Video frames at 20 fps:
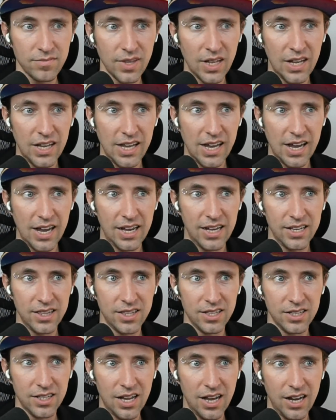Yeah, hit
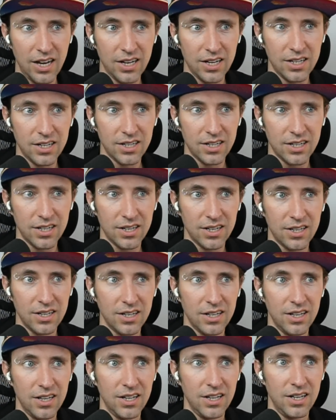the like,
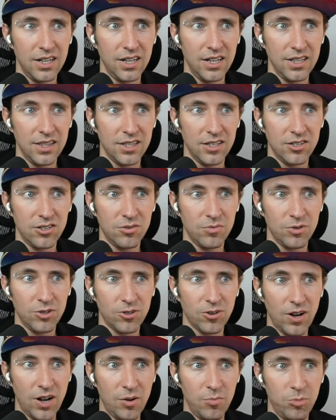hit the
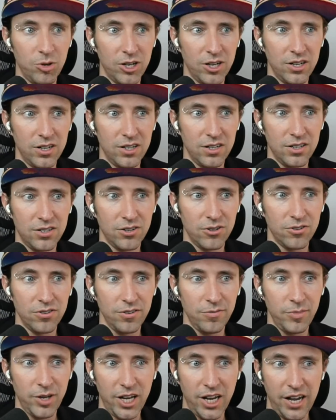subscribe button. Don't
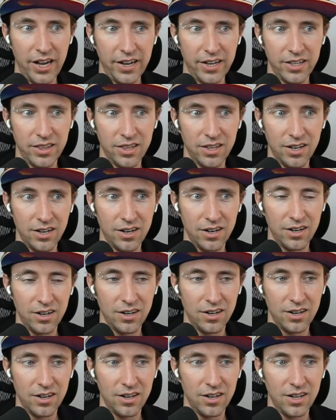leave me hanging there.
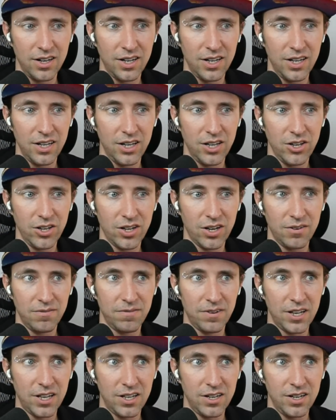Gotta
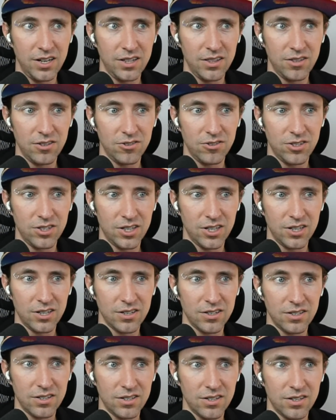validate those
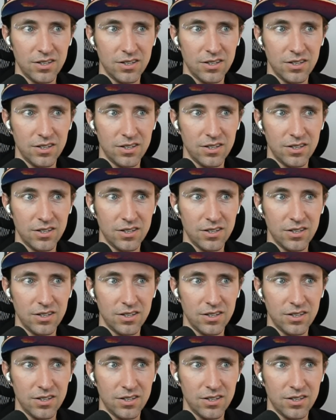things.